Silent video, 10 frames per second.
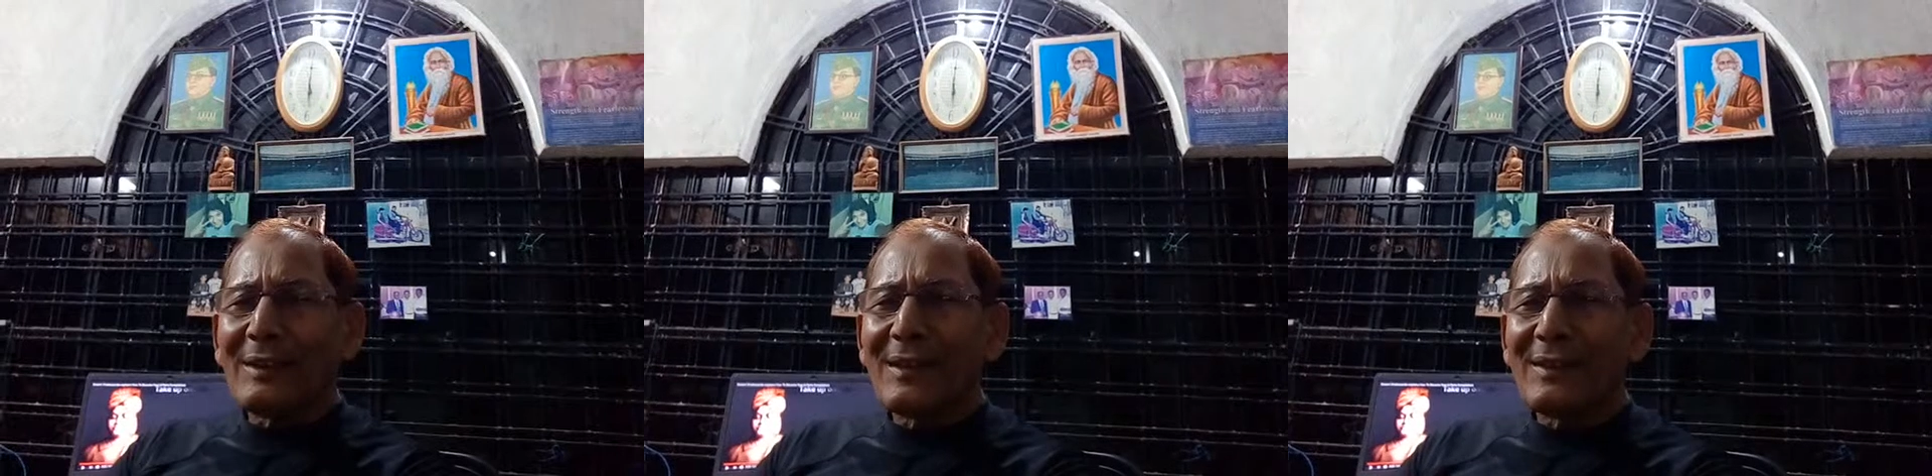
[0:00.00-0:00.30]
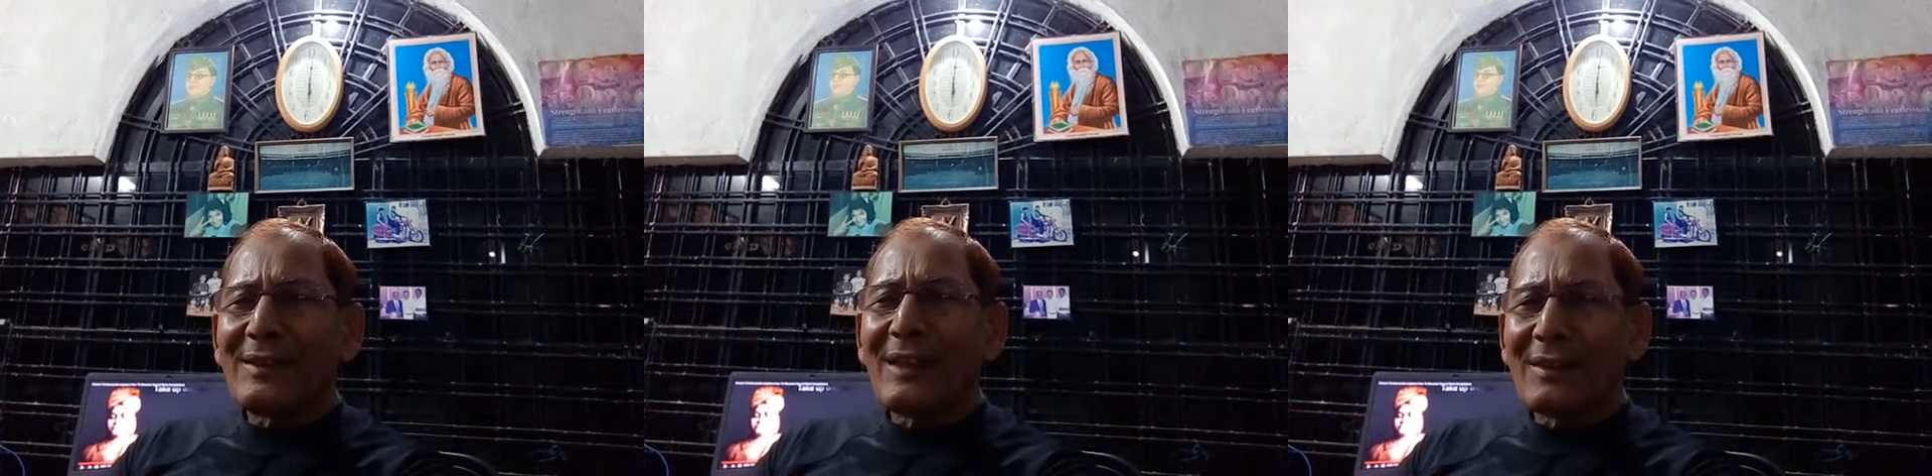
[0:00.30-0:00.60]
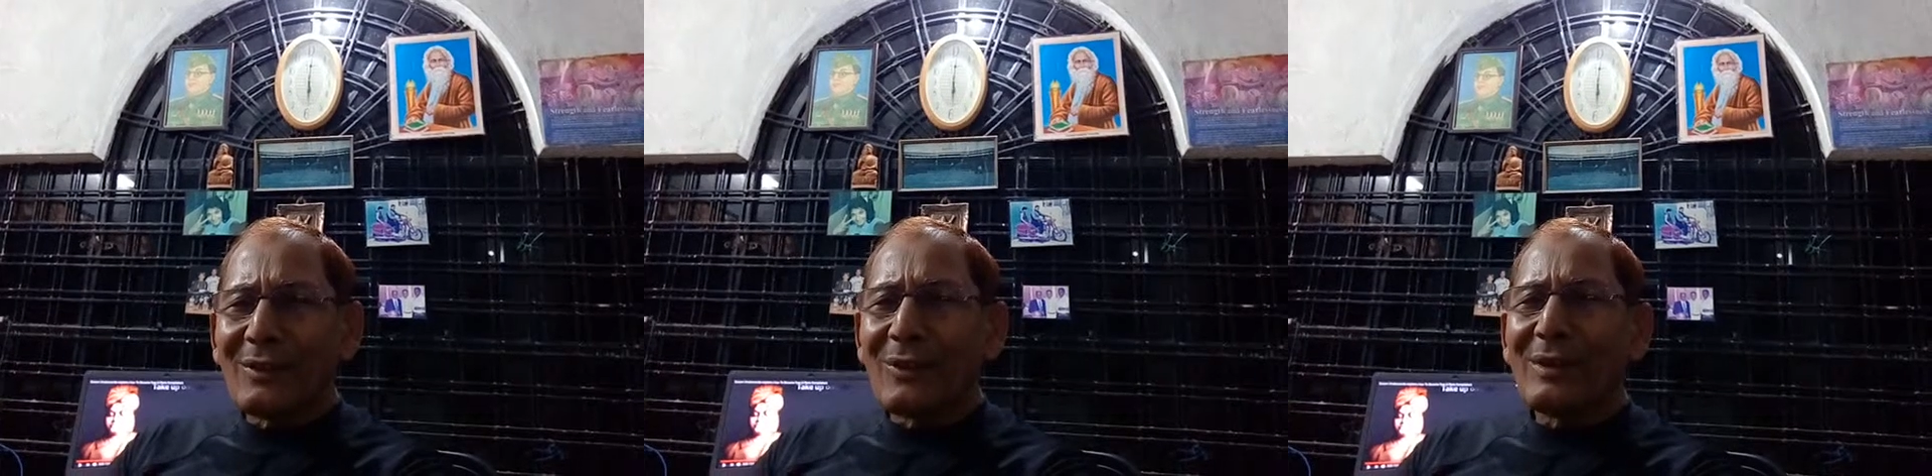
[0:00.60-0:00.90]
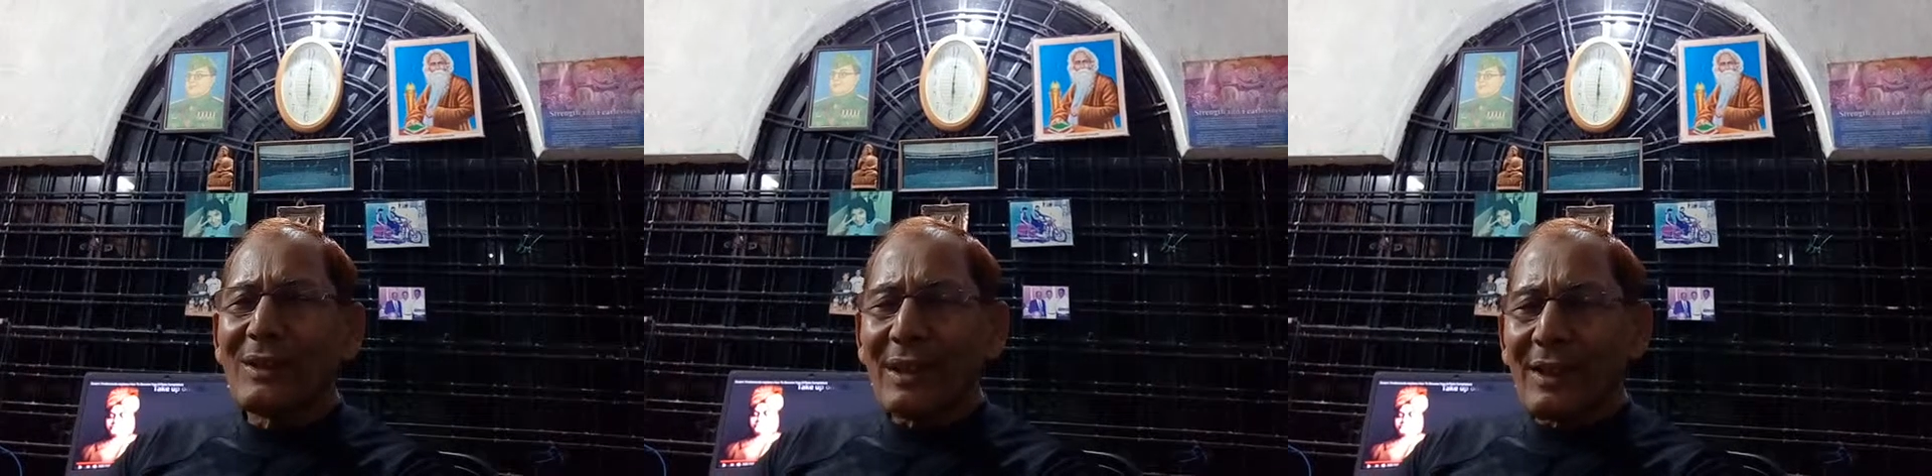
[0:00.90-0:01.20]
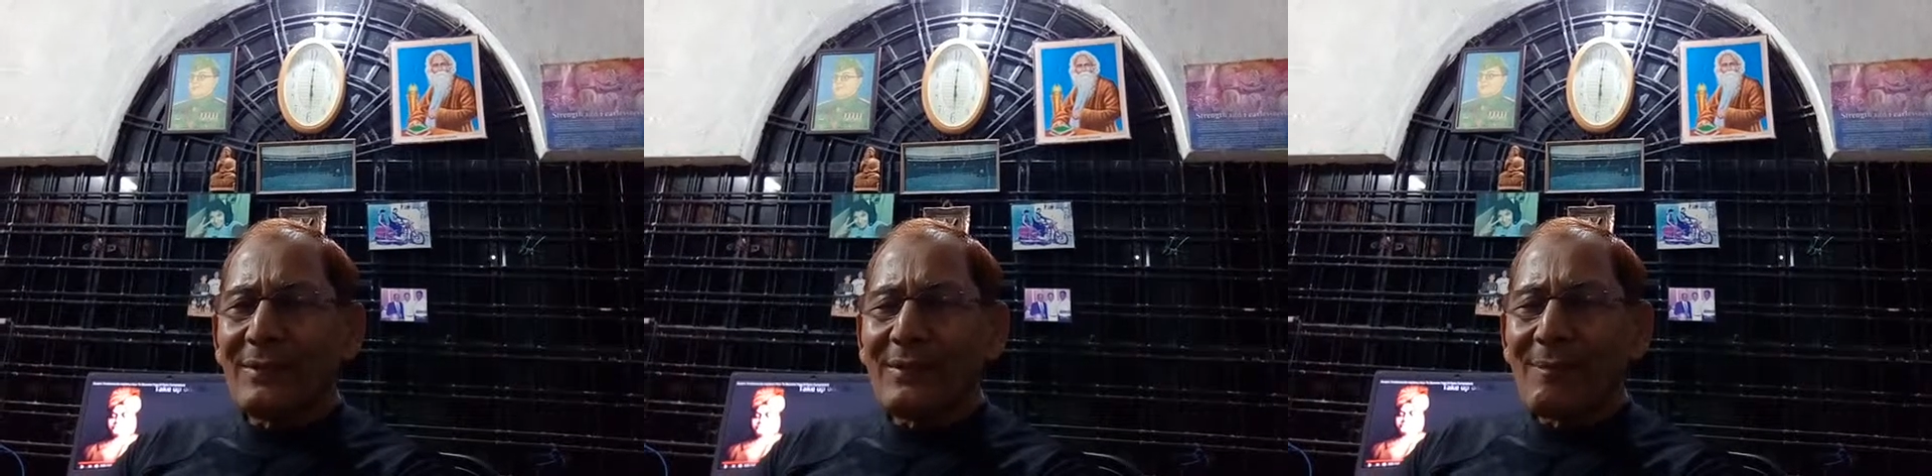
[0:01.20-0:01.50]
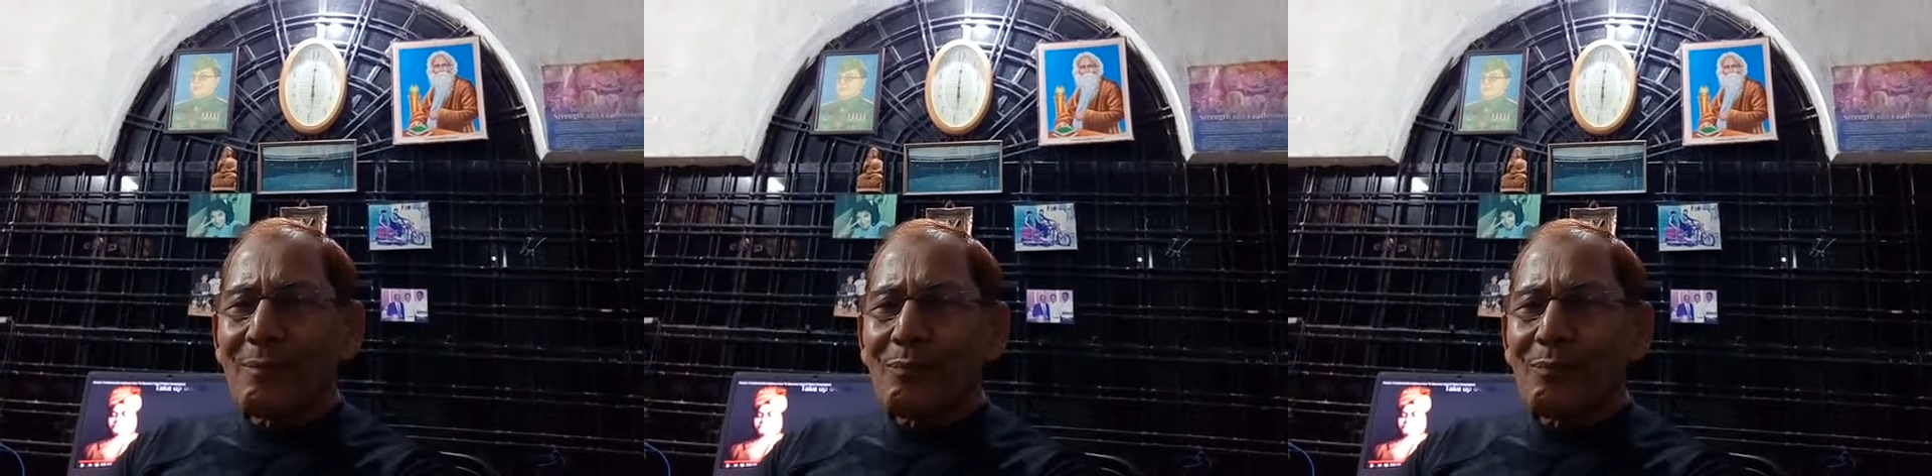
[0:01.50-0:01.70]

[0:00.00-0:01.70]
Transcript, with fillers: attaining that goal in life.